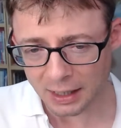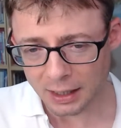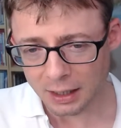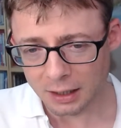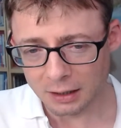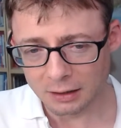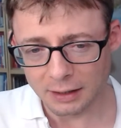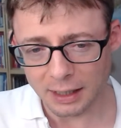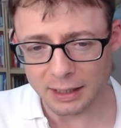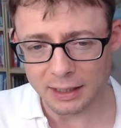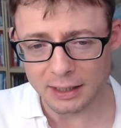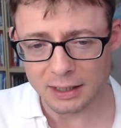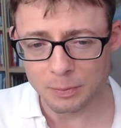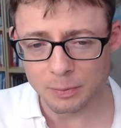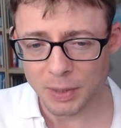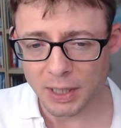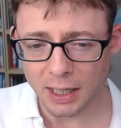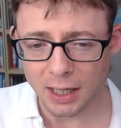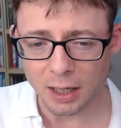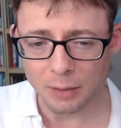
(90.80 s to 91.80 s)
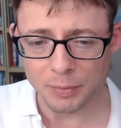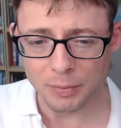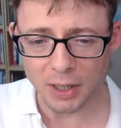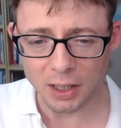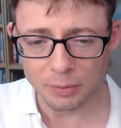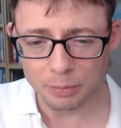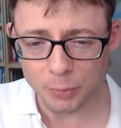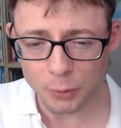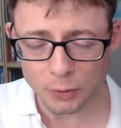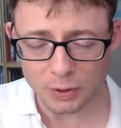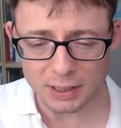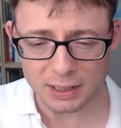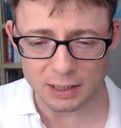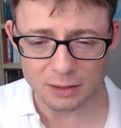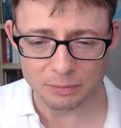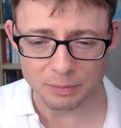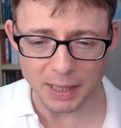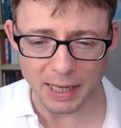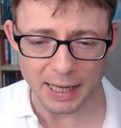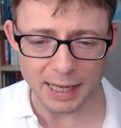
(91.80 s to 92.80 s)
"Let us pick up our books
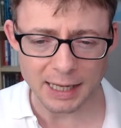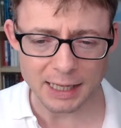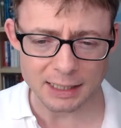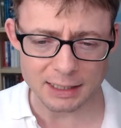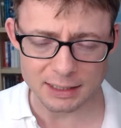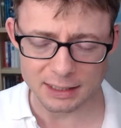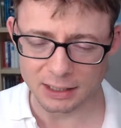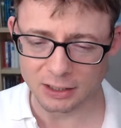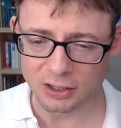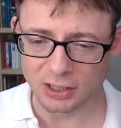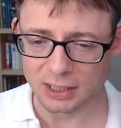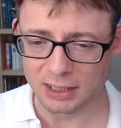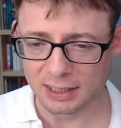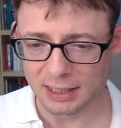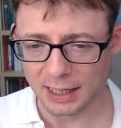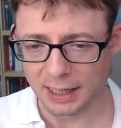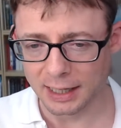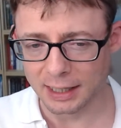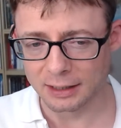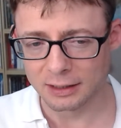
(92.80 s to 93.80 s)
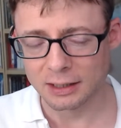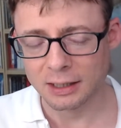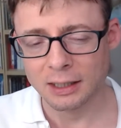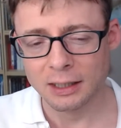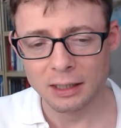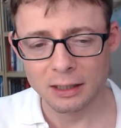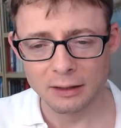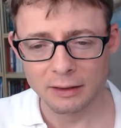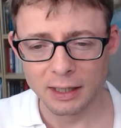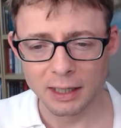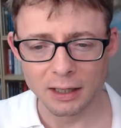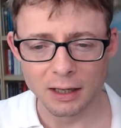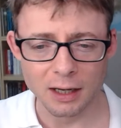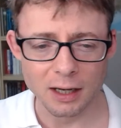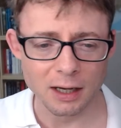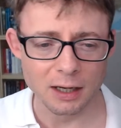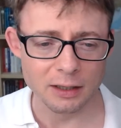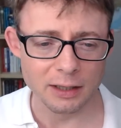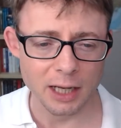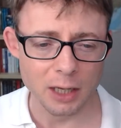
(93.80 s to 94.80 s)
and pens," she said. "They
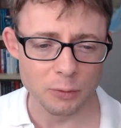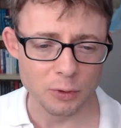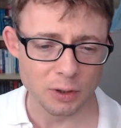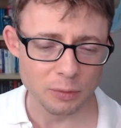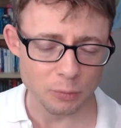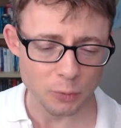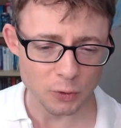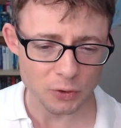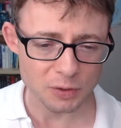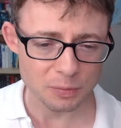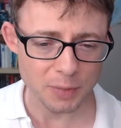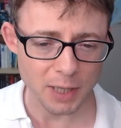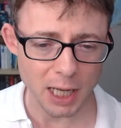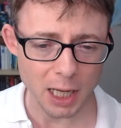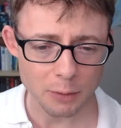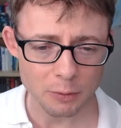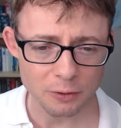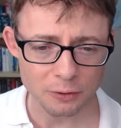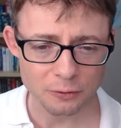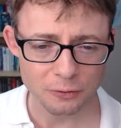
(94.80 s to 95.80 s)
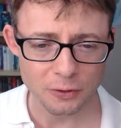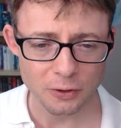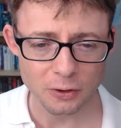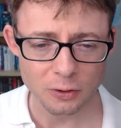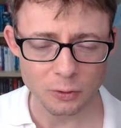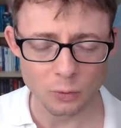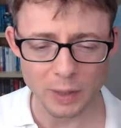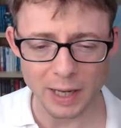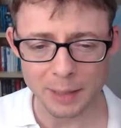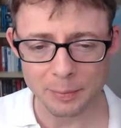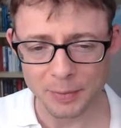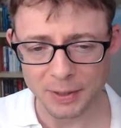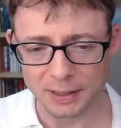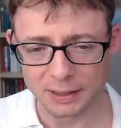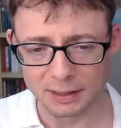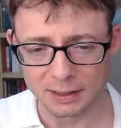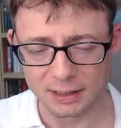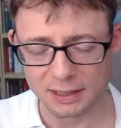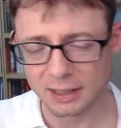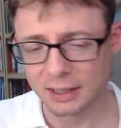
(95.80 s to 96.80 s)
are our most powerful
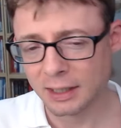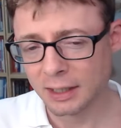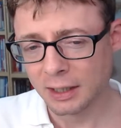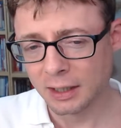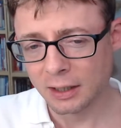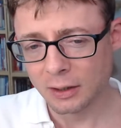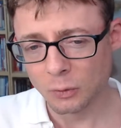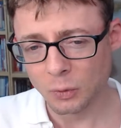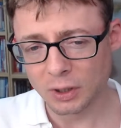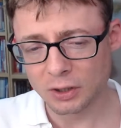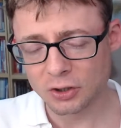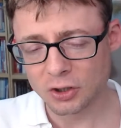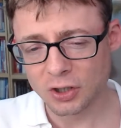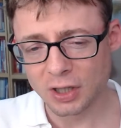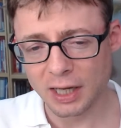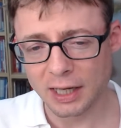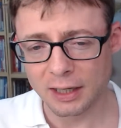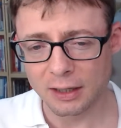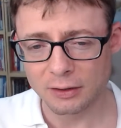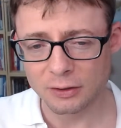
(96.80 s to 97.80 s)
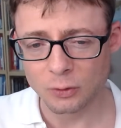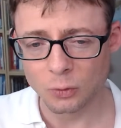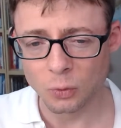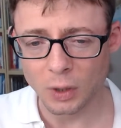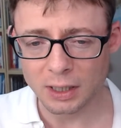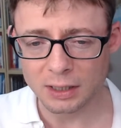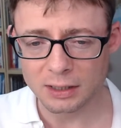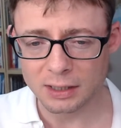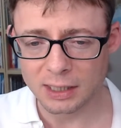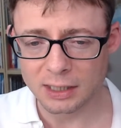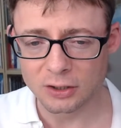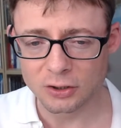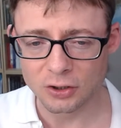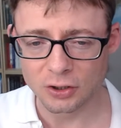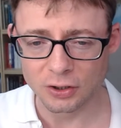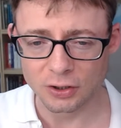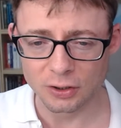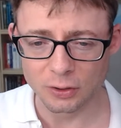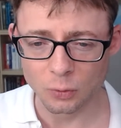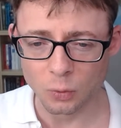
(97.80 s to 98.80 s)
weapons. One child, one
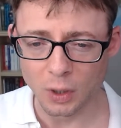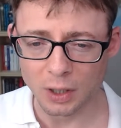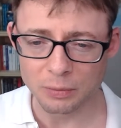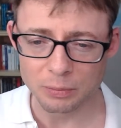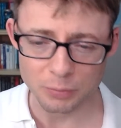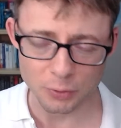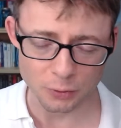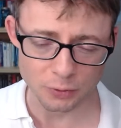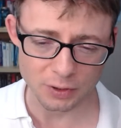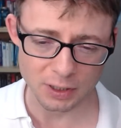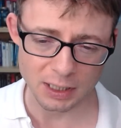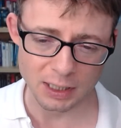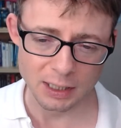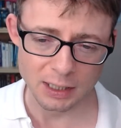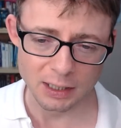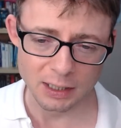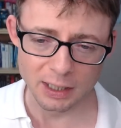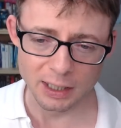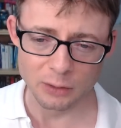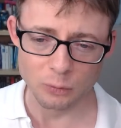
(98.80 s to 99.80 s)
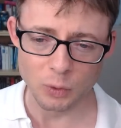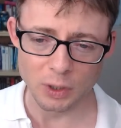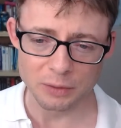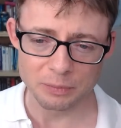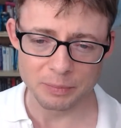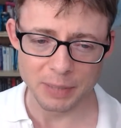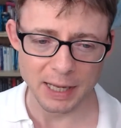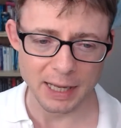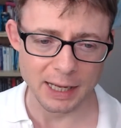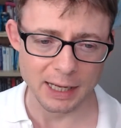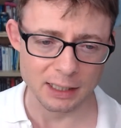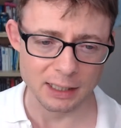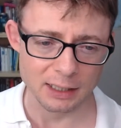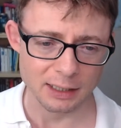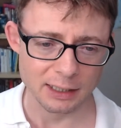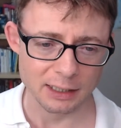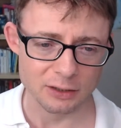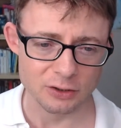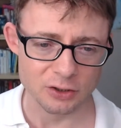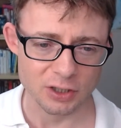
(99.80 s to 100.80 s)
teacher, one book, and one pen
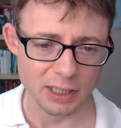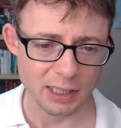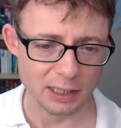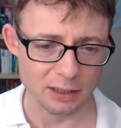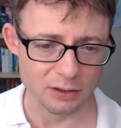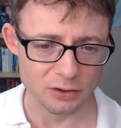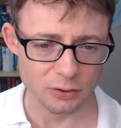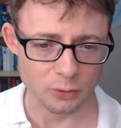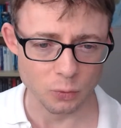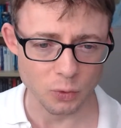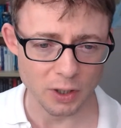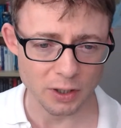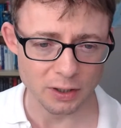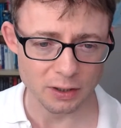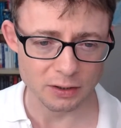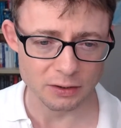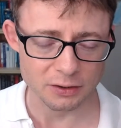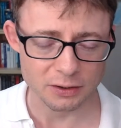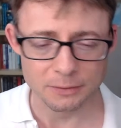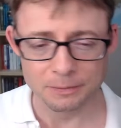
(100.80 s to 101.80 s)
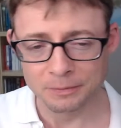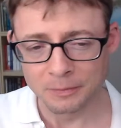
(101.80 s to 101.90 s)
can change the world."